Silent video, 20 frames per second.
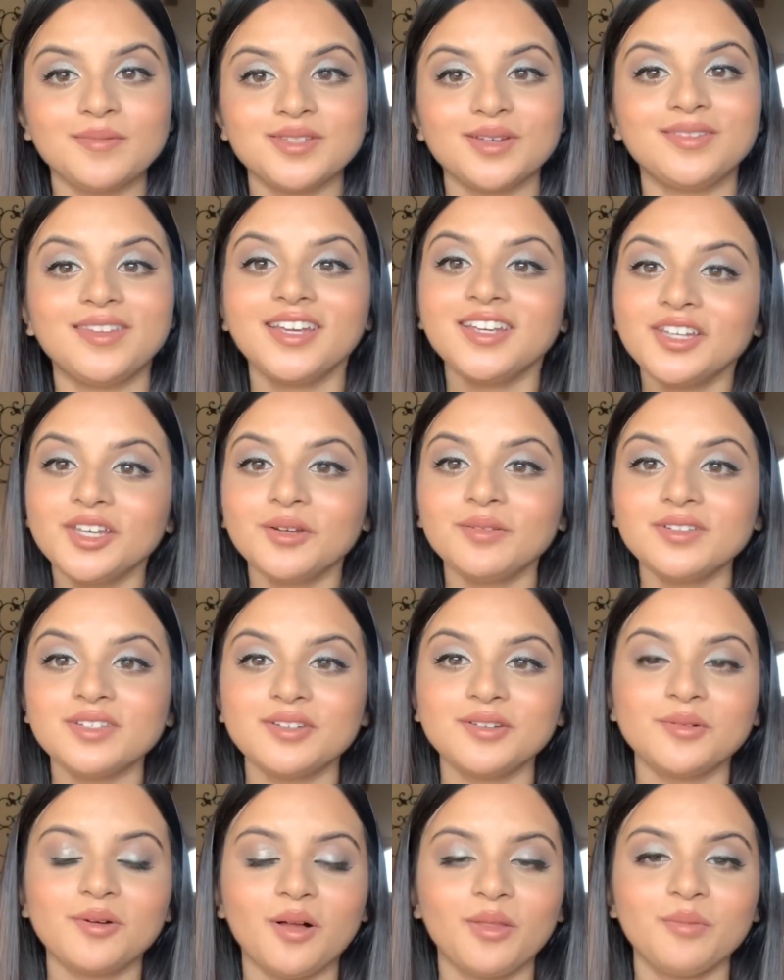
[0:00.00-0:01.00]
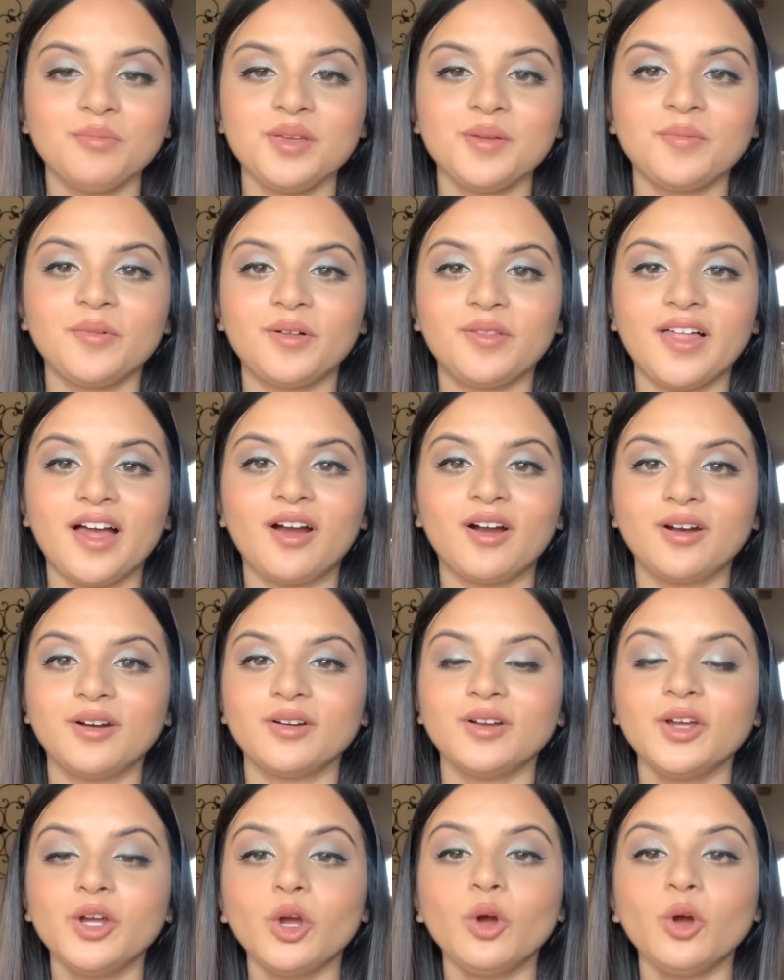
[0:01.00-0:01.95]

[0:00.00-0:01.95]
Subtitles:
So thank you to all the people that are